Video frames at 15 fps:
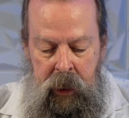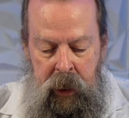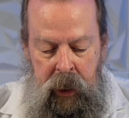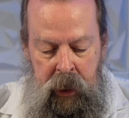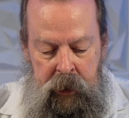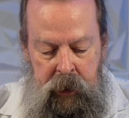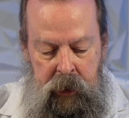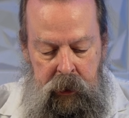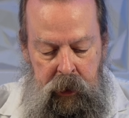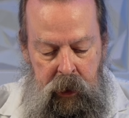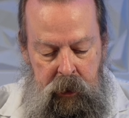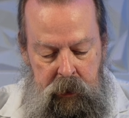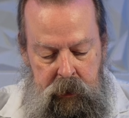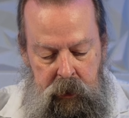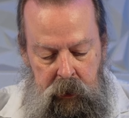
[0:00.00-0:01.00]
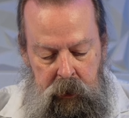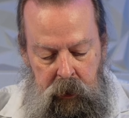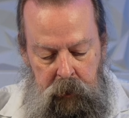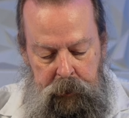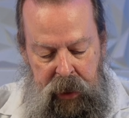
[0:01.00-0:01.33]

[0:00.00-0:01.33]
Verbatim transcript: And then there's the little